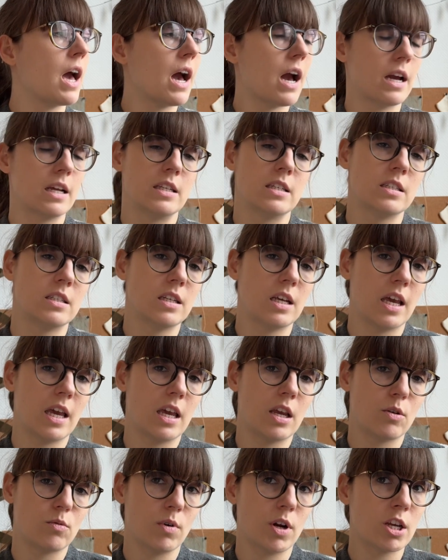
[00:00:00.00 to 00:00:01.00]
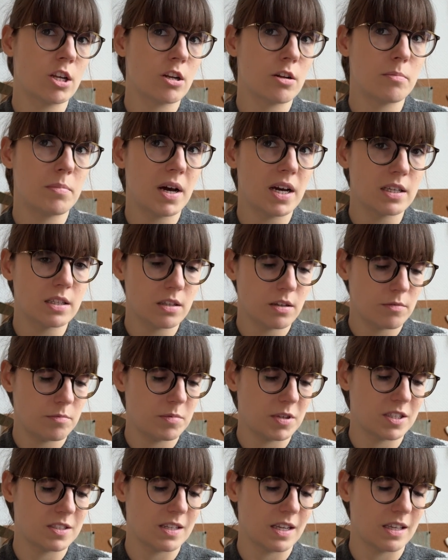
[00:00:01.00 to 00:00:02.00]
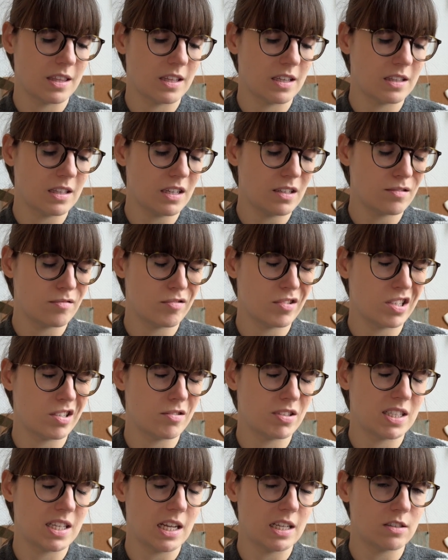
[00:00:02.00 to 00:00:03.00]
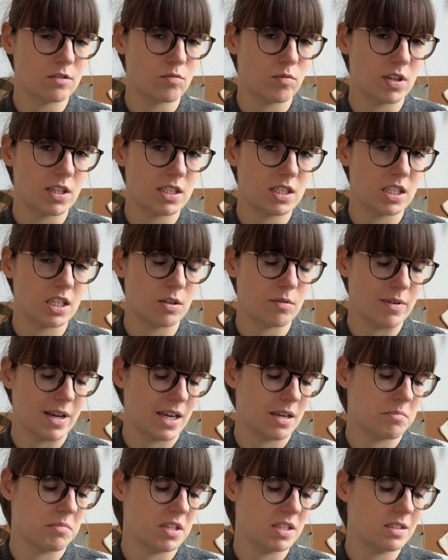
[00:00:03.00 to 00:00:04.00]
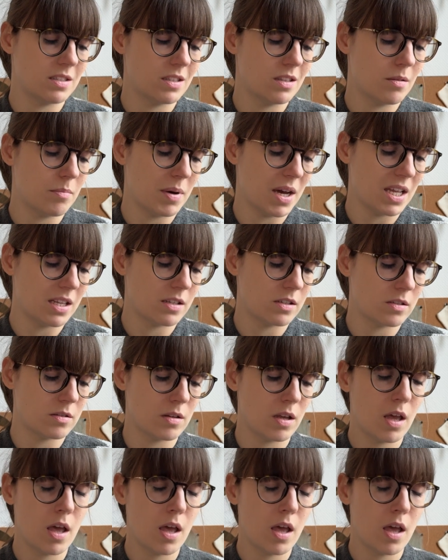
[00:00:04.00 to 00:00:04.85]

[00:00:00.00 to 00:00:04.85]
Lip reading: I did a regular bind off because I think that's what she recommends in the pattern,